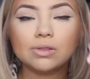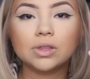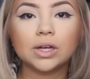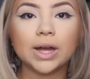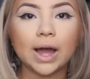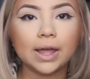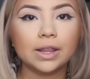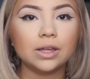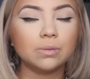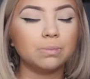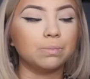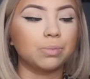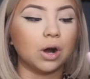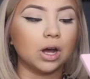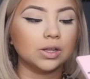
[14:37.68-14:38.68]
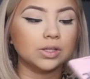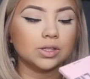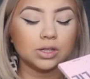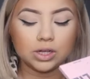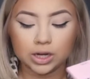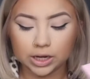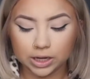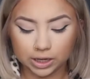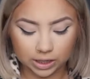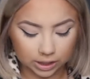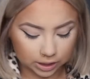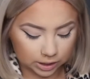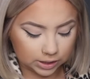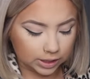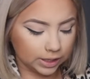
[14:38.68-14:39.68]
the Kylie bronzer
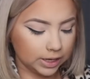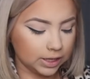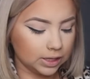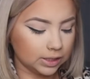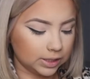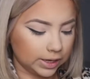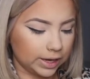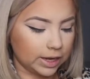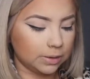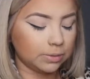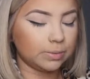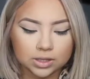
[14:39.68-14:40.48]
in Tequila Tan.